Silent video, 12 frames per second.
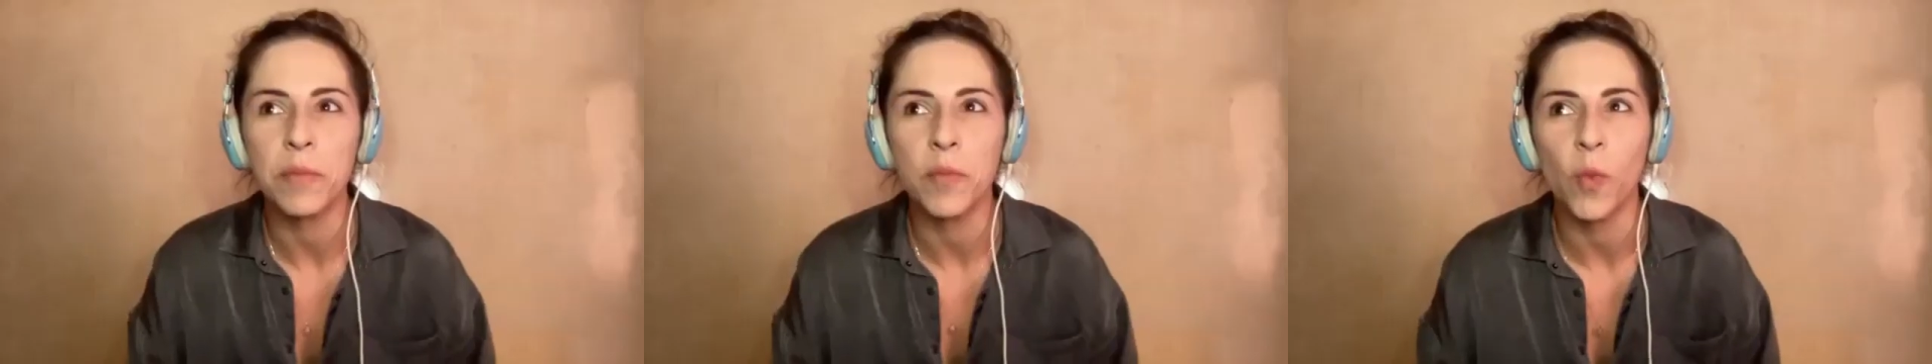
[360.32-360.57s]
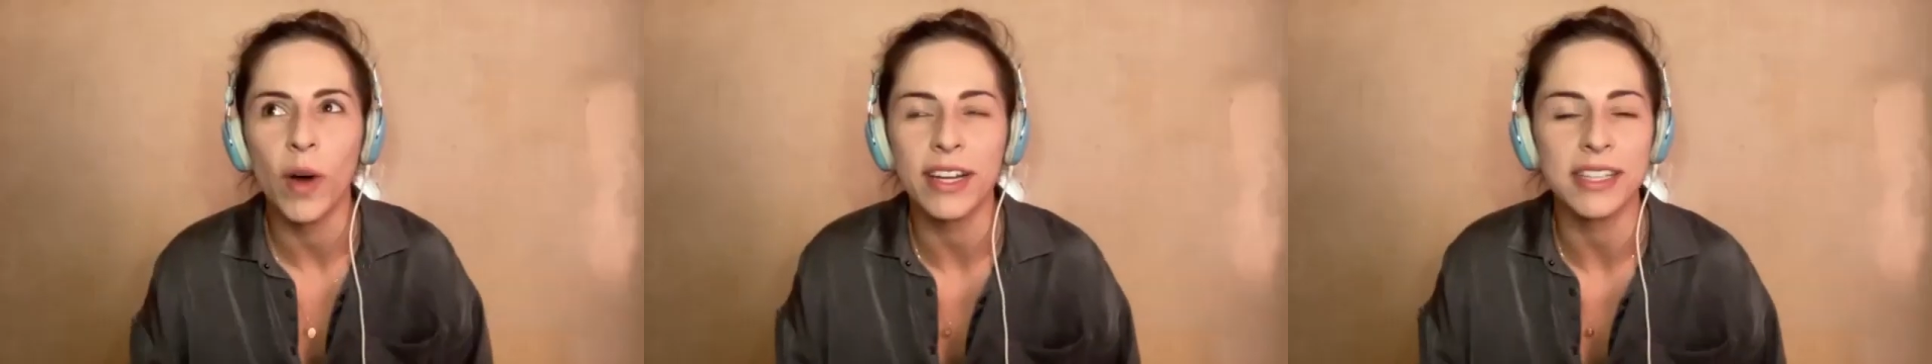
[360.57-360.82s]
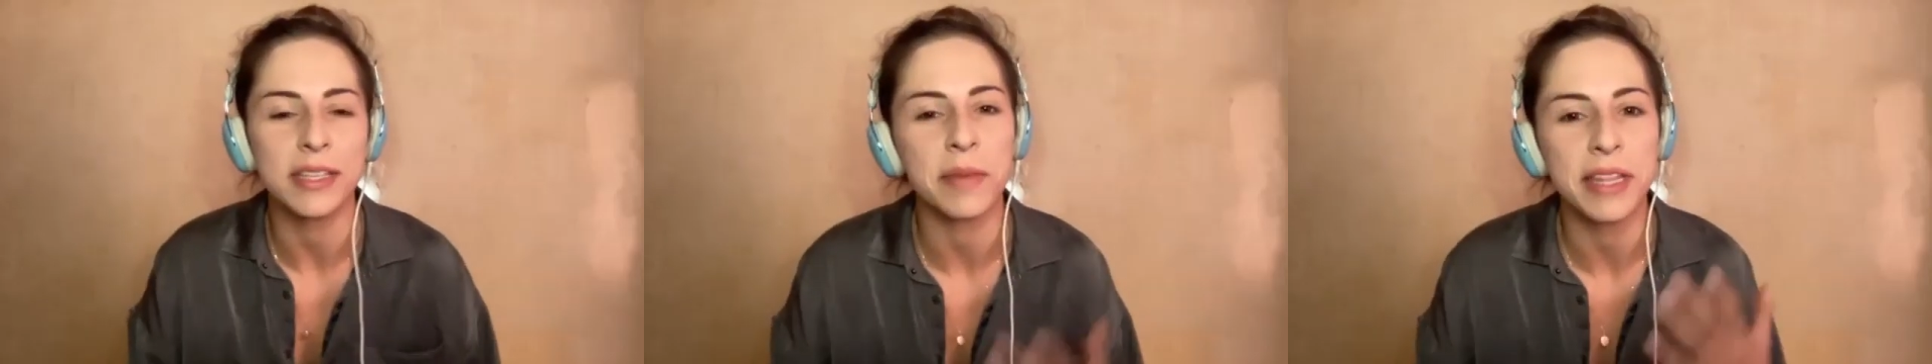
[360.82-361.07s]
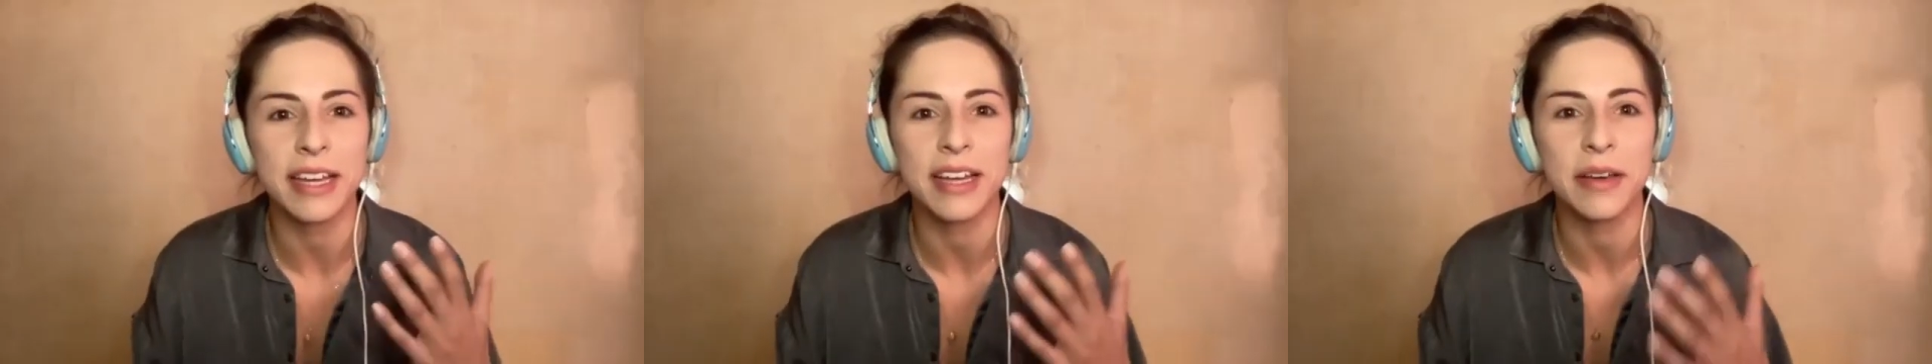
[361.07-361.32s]
what are some of
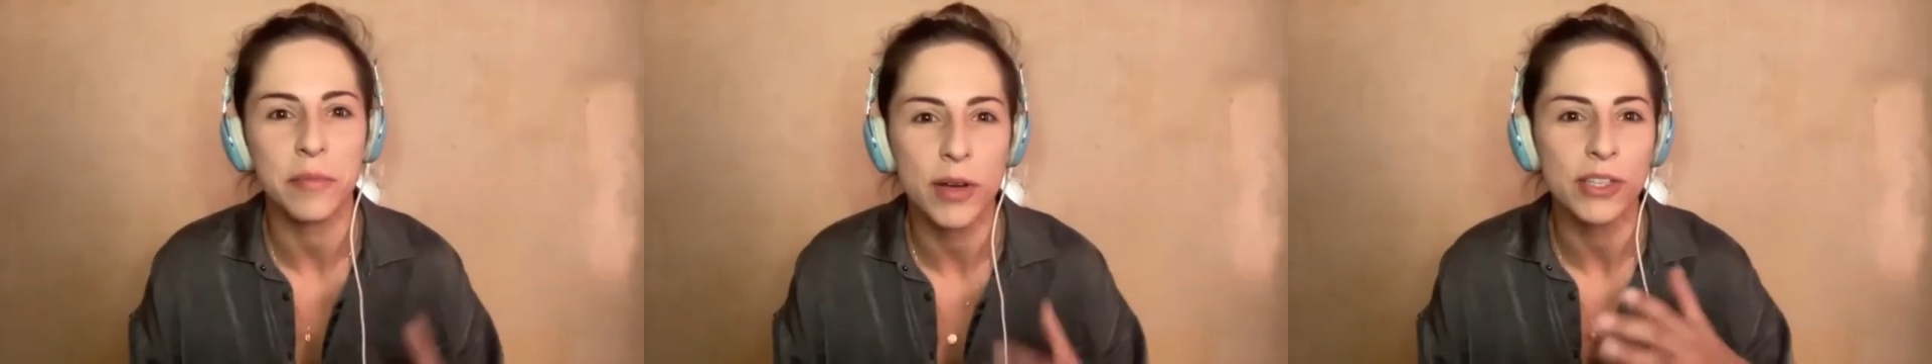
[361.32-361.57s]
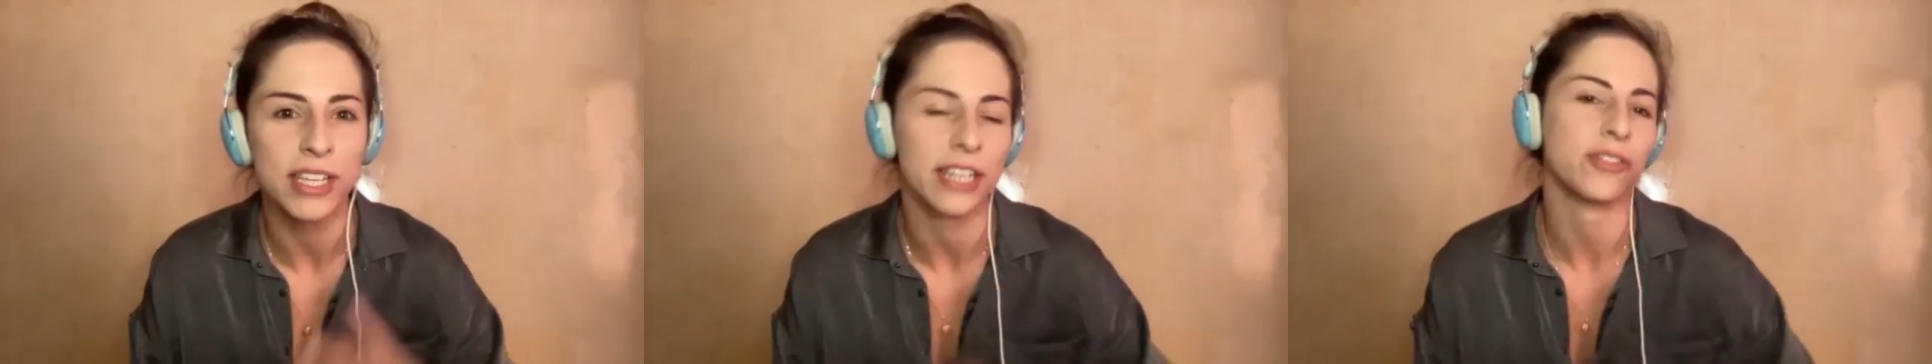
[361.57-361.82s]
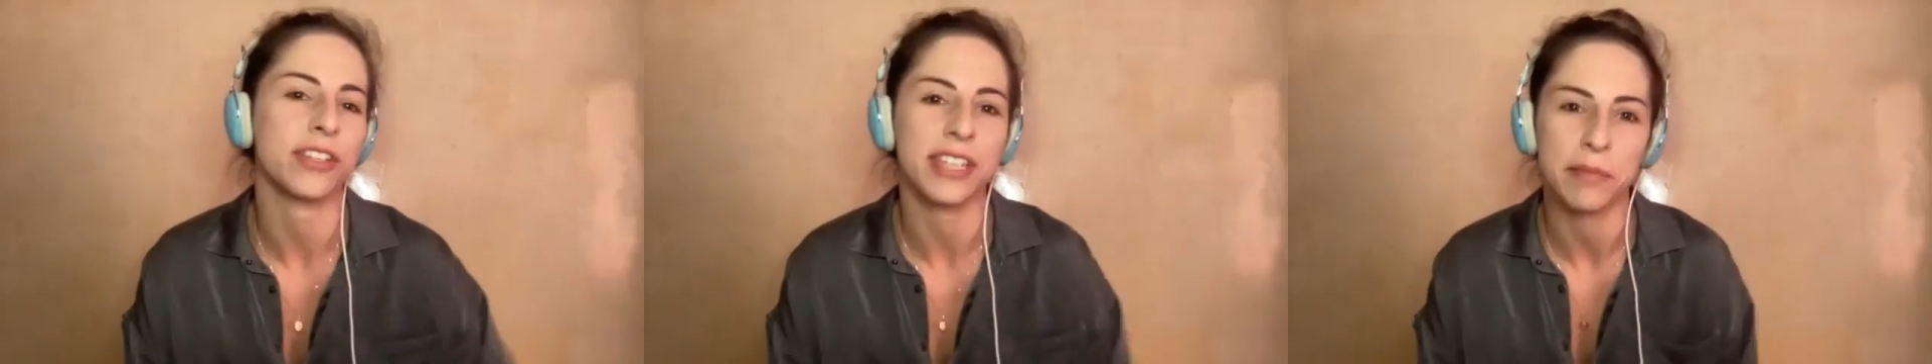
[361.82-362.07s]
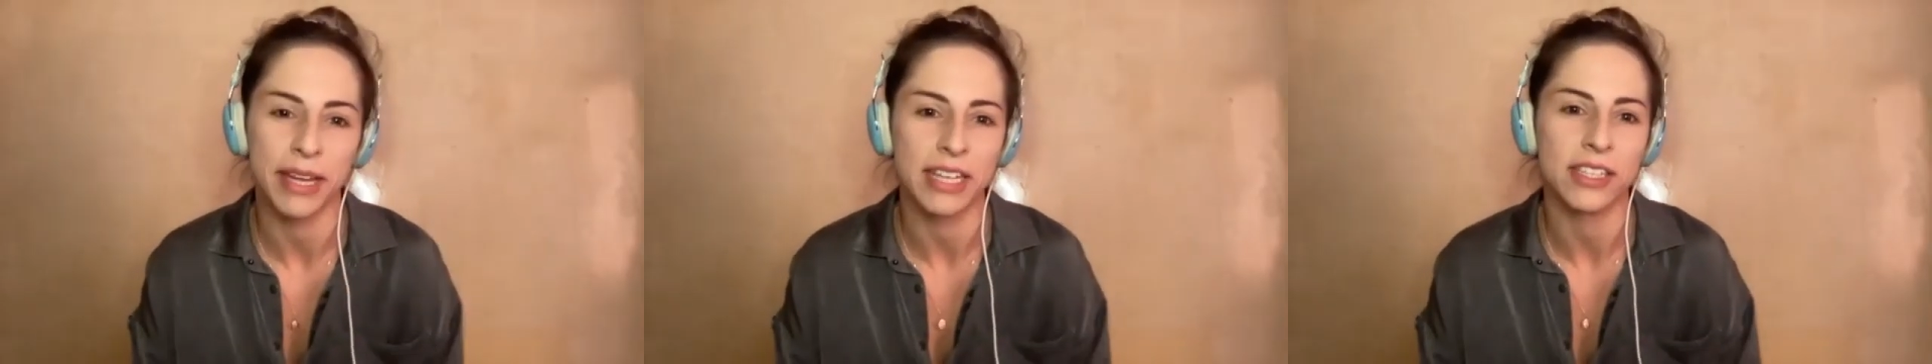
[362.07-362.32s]
the most
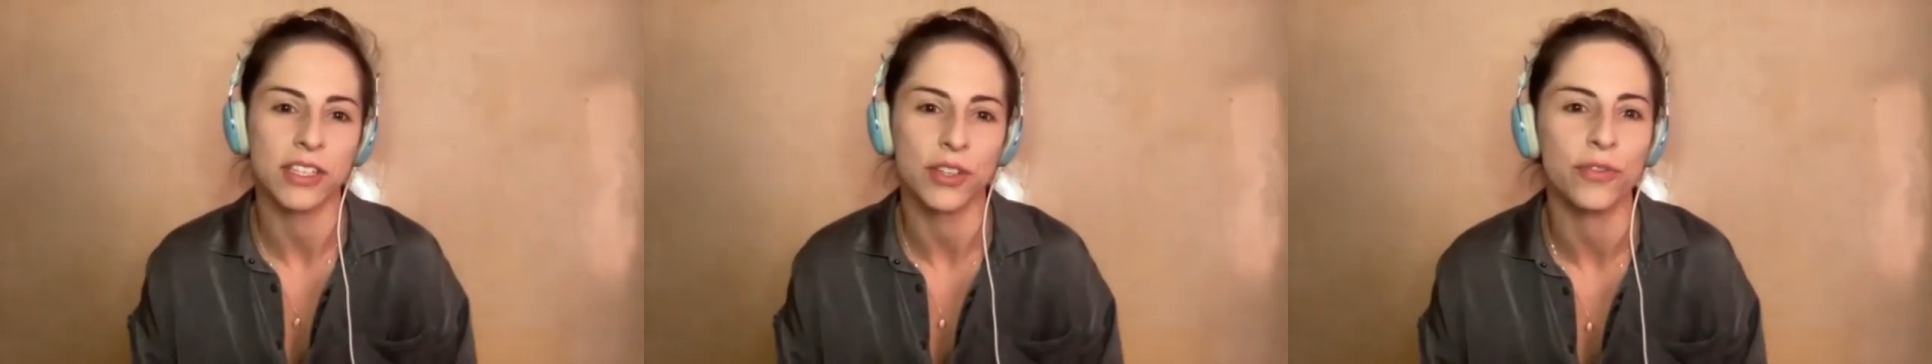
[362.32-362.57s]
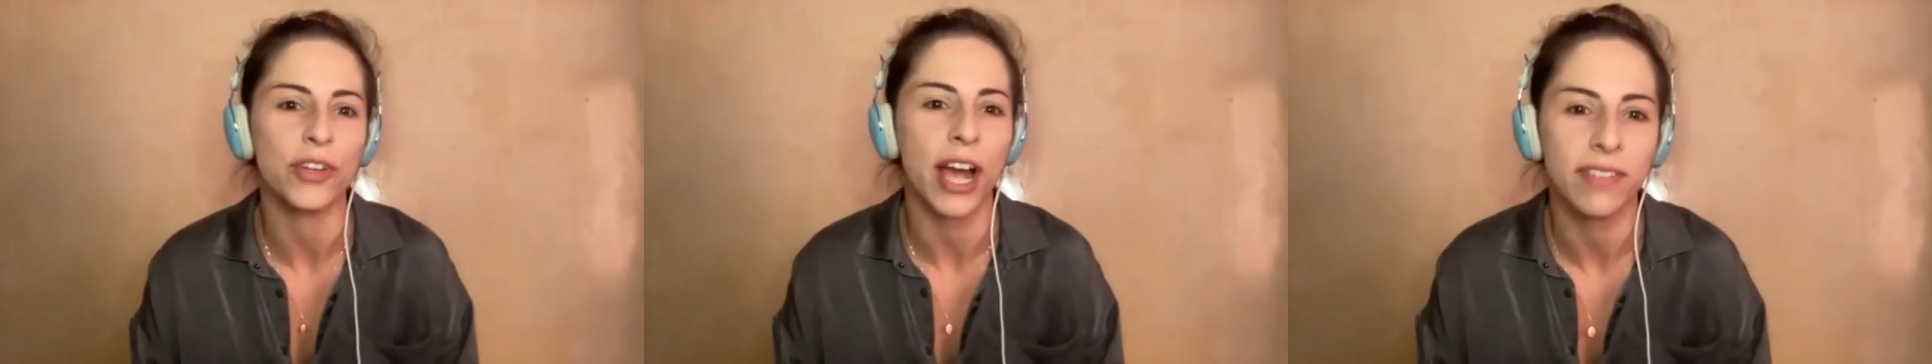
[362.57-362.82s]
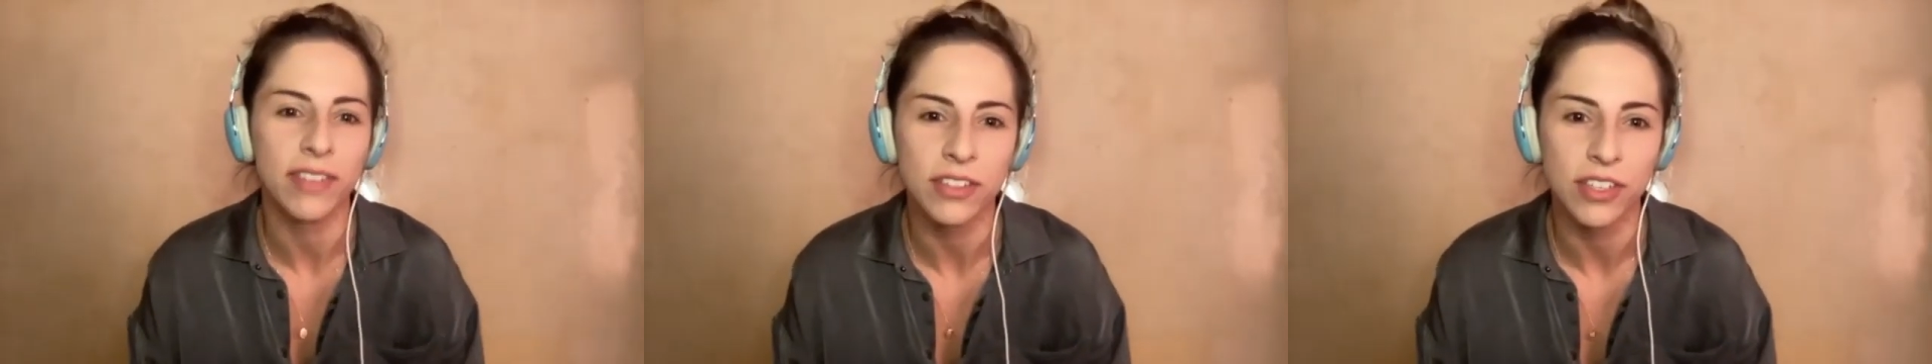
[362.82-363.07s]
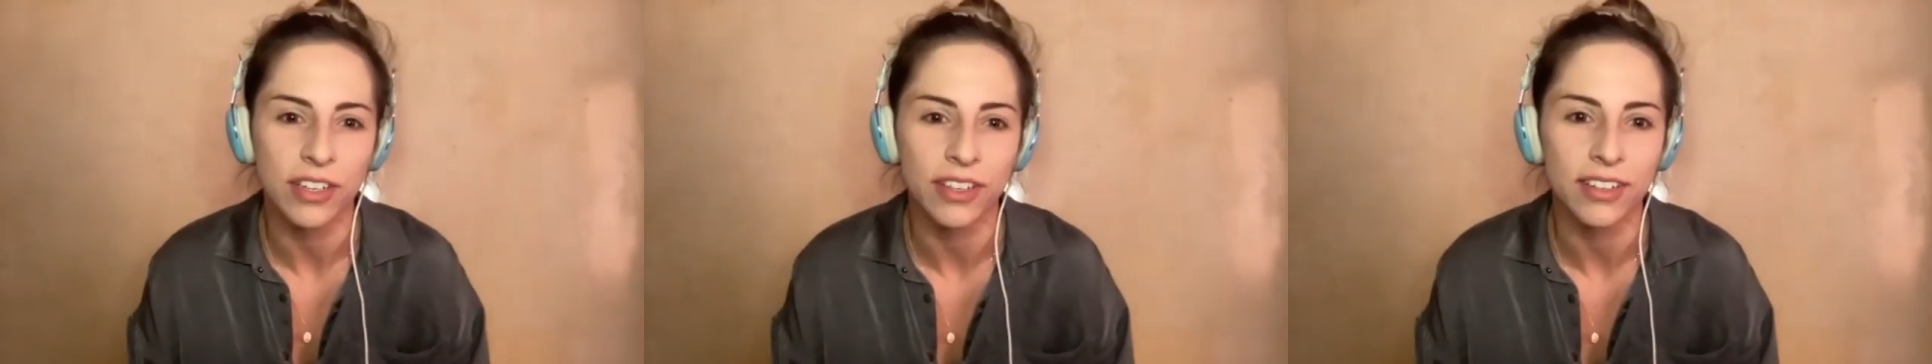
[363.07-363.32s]
interesting places you've traveled
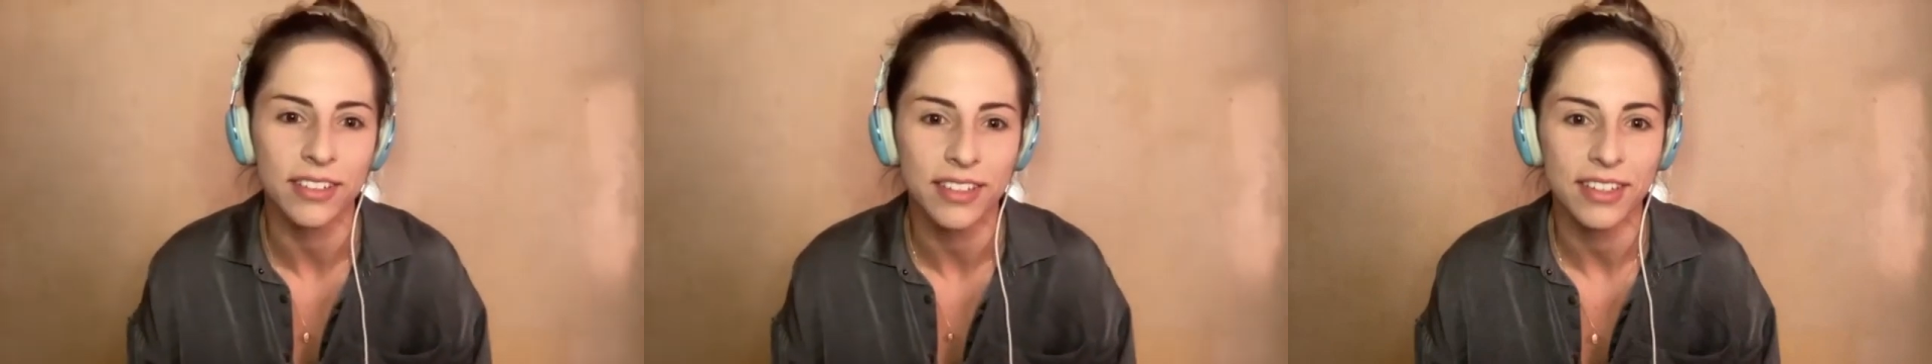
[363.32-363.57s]
to?